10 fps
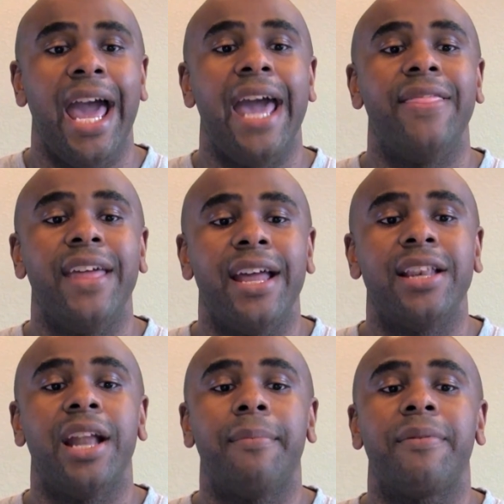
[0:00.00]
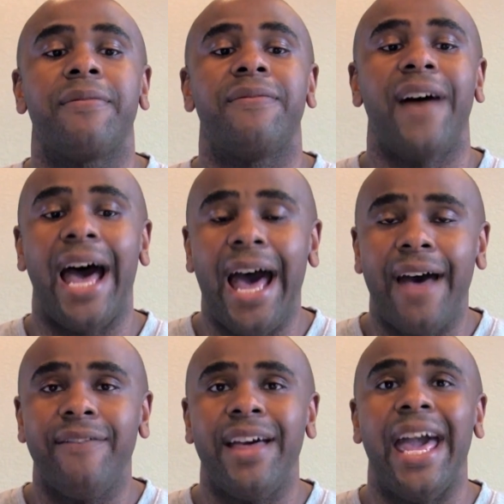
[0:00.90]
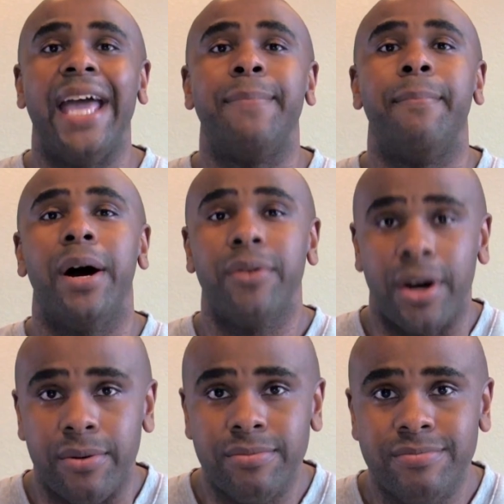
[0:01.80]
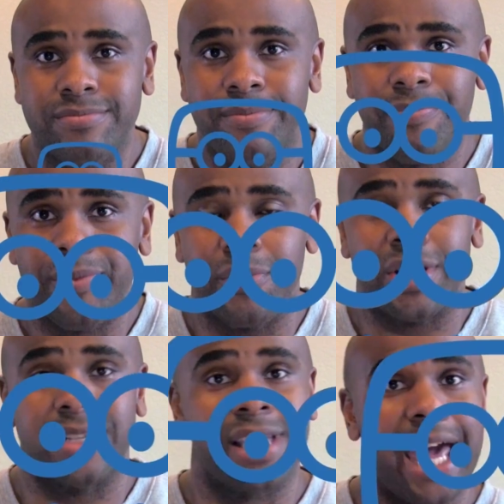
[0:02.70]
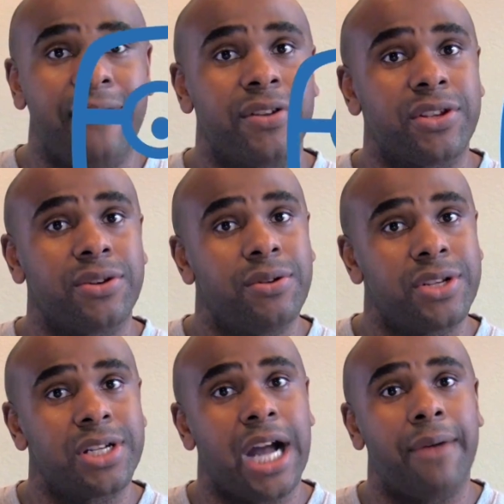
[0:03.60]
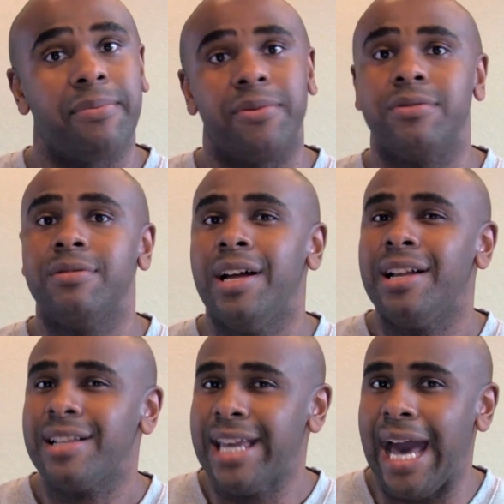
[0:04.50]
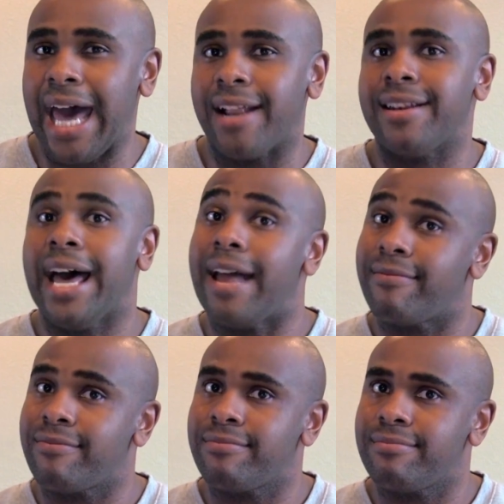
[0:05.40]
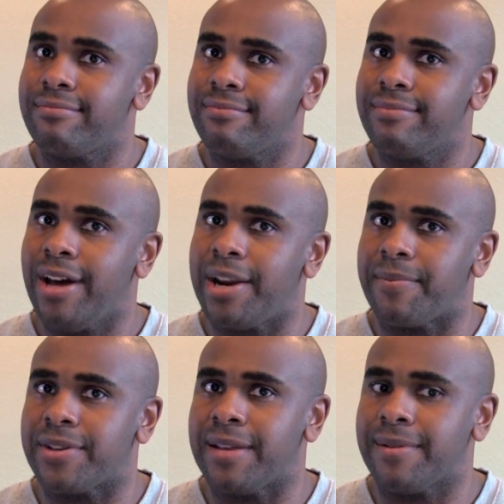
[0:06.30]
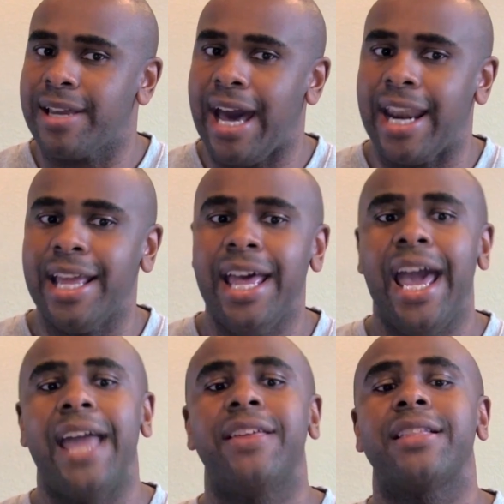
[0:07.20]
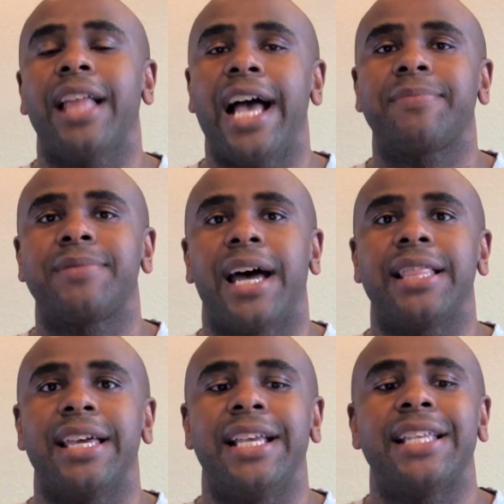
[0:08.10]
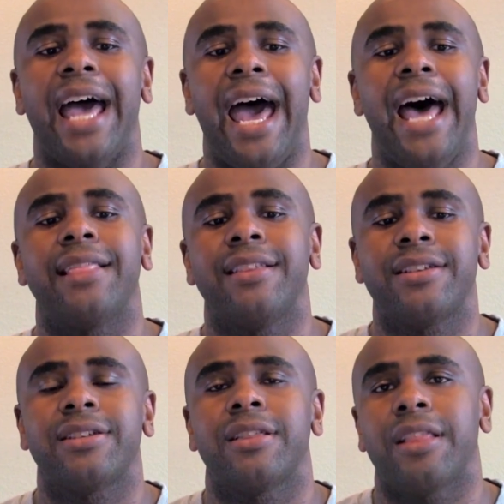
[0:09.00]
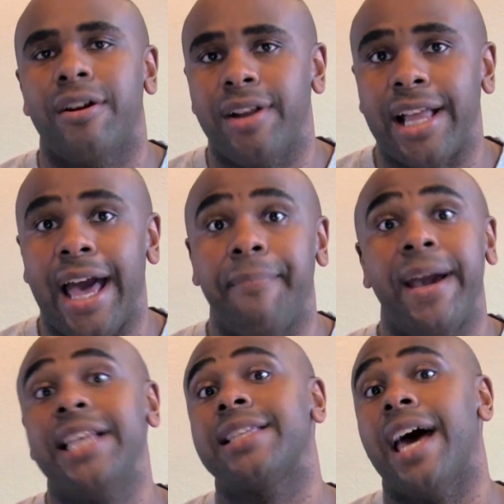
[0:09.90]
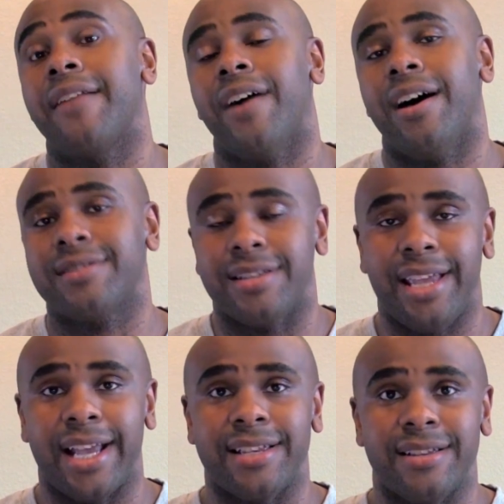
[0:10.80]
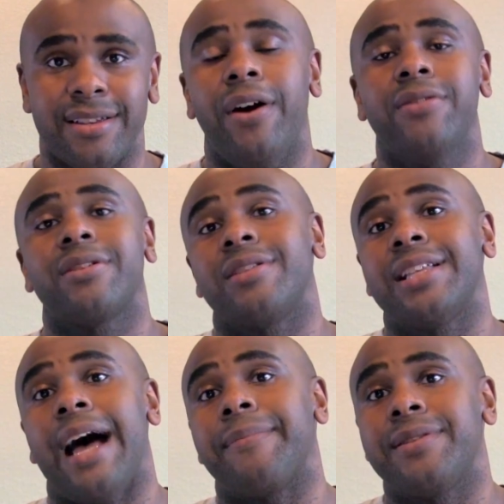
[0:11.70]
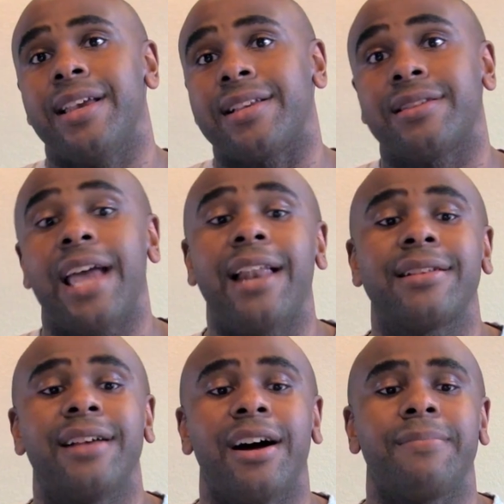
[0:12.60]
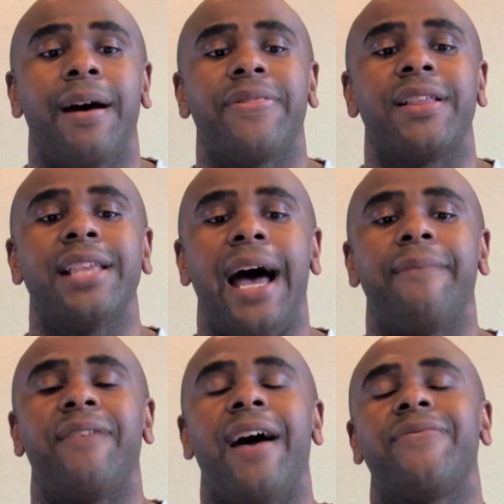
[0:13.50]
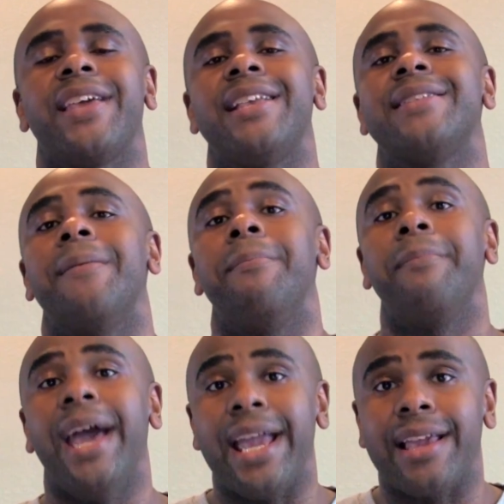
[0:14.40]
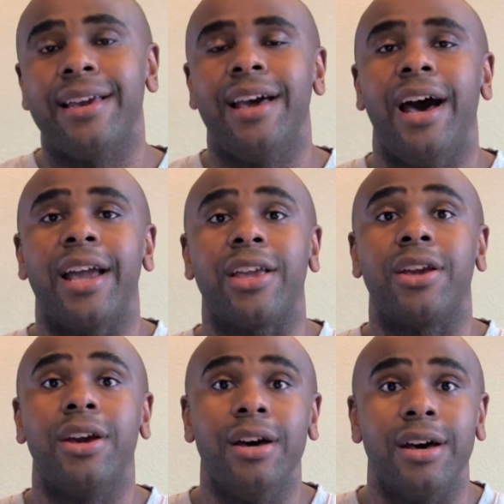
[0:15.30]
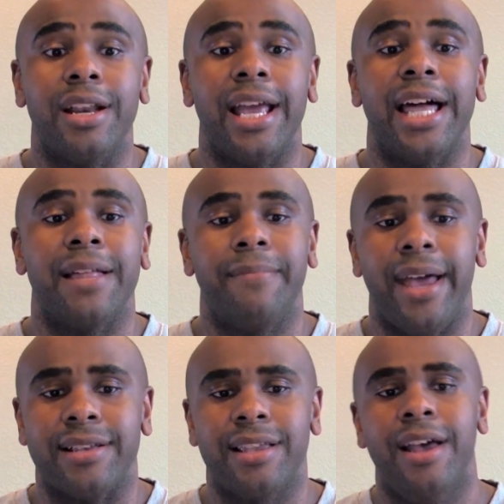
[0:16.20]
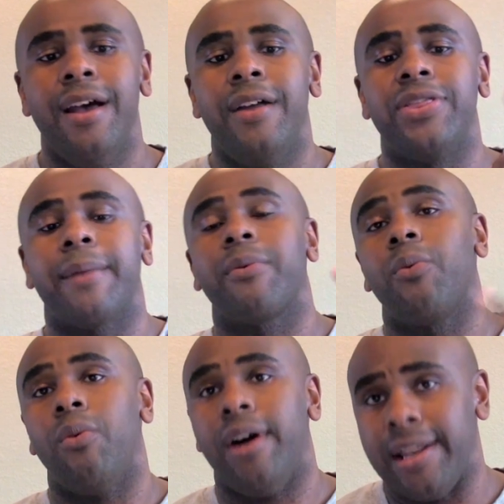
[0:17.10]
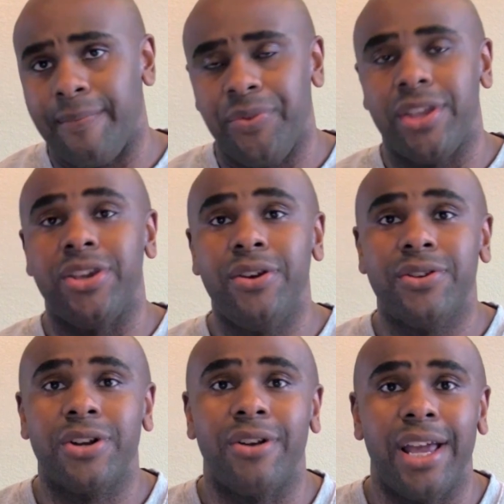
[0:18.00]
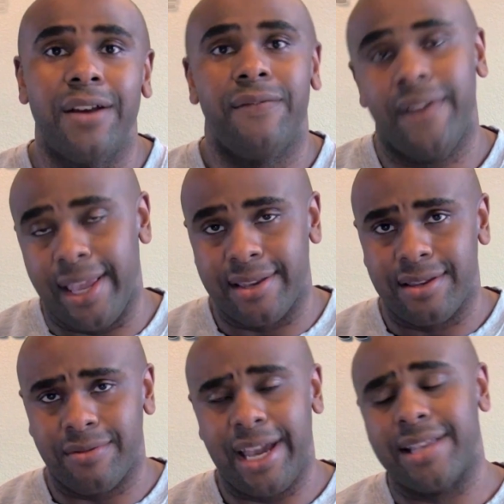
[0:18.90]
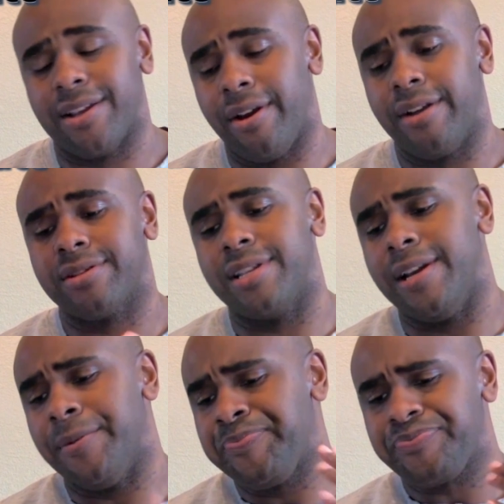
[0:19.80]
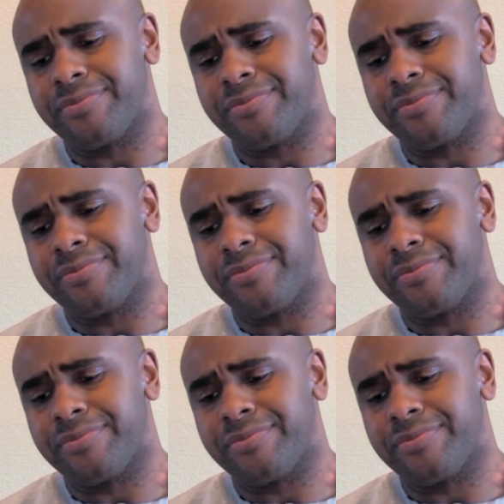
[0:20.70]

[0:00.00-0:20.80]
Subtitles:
And then number 5, Edmodo, which is kind of a Schoology comparable. Kind of, not 100%, but kind of. And then last but not least, Atlas Learning, based out of Austin, Texas. Those are the top 6. So now let's talk about the top 5 things that make a good LMS. Number 1, user interface. Okay, so here's the deal.